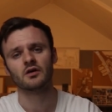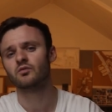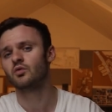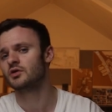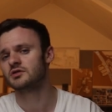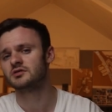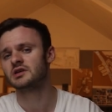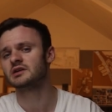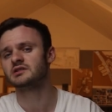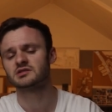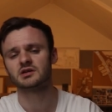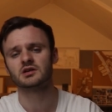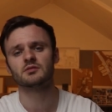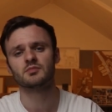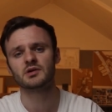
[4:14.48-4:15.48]
of what you think is
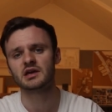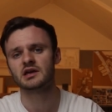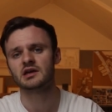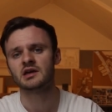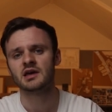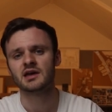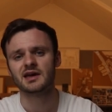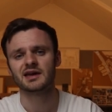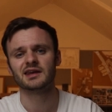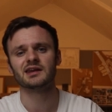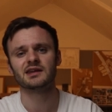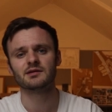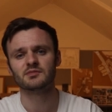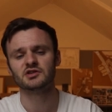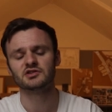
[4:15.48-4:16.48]
going to be in
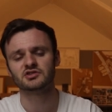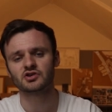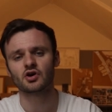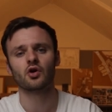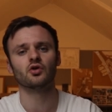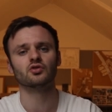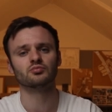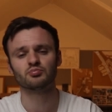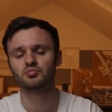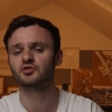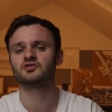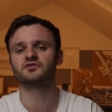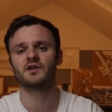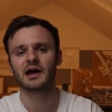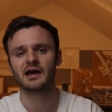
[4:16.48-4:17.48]
an image called
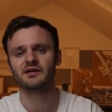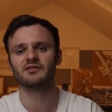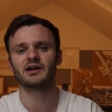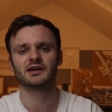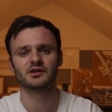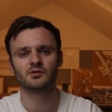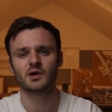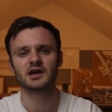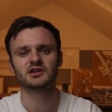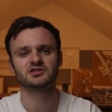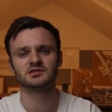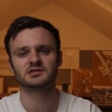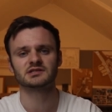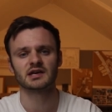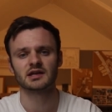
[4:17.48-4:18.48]
Bushfire
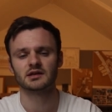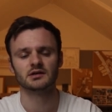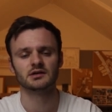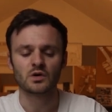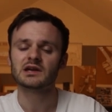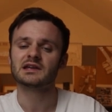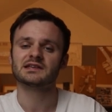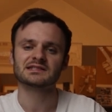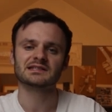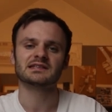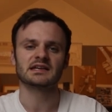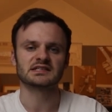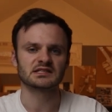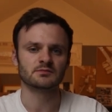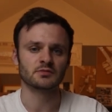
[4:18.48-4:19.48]
Evacuation Centre. really is a
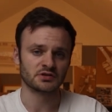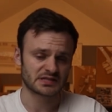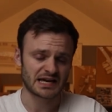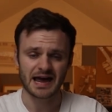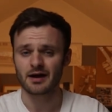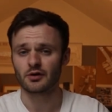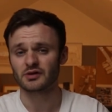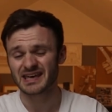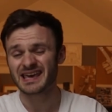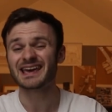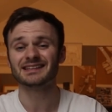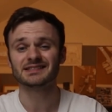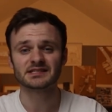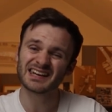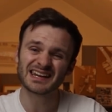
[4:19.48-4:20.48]
testament to how
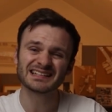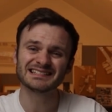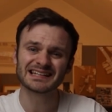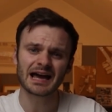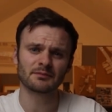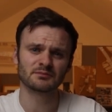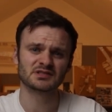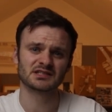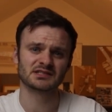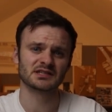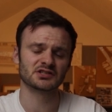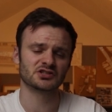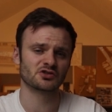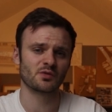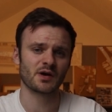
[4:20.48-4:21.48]
kids can adapt to
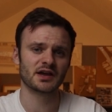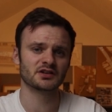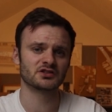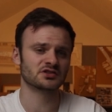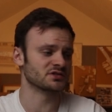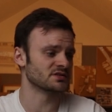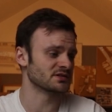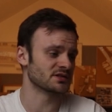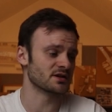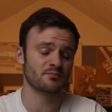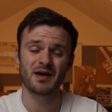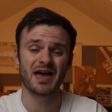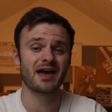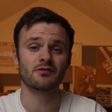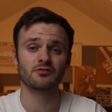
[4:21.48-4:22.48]
situations
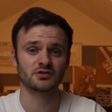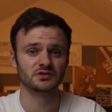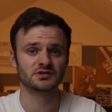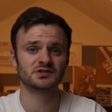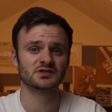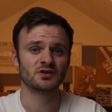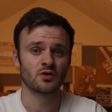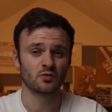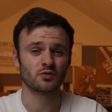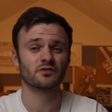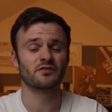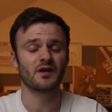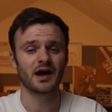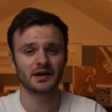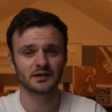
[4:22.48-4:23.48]
that parents would
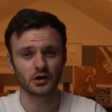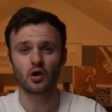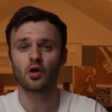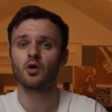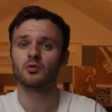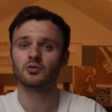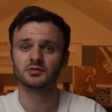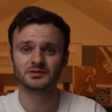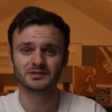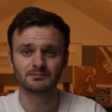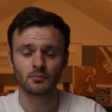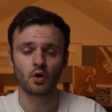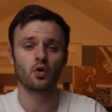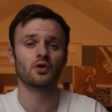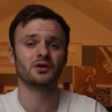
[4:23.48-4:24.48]
find a lot
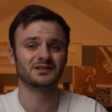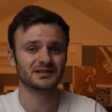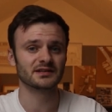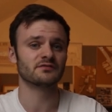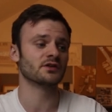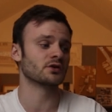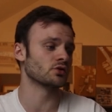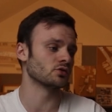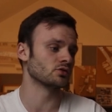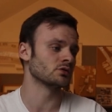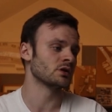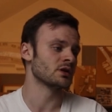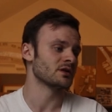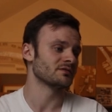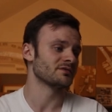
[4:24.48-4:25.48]
more
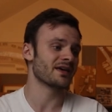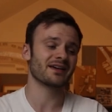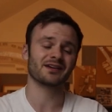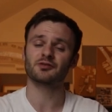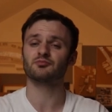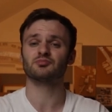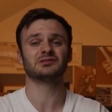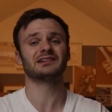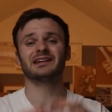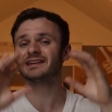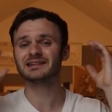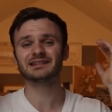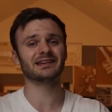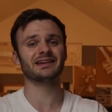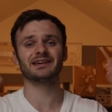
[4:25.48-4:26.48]
difficult. They're
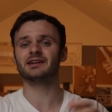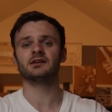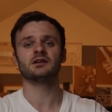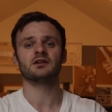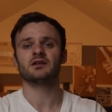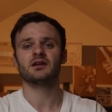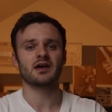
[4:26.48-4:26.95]
completely